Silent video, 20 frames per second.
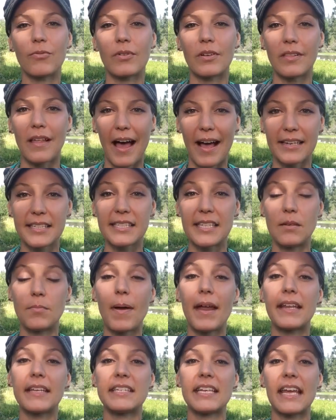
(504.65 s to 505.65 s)
relax, and
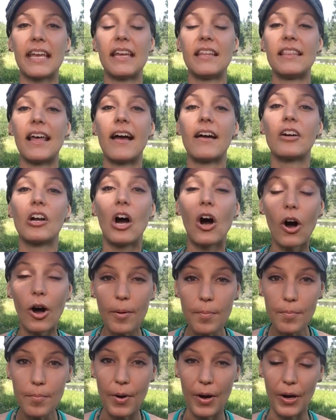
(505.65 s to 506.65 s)
meditate. And that
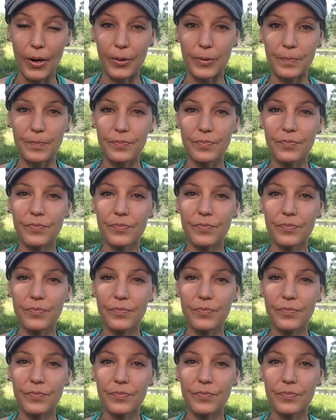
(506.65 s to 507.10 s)
combo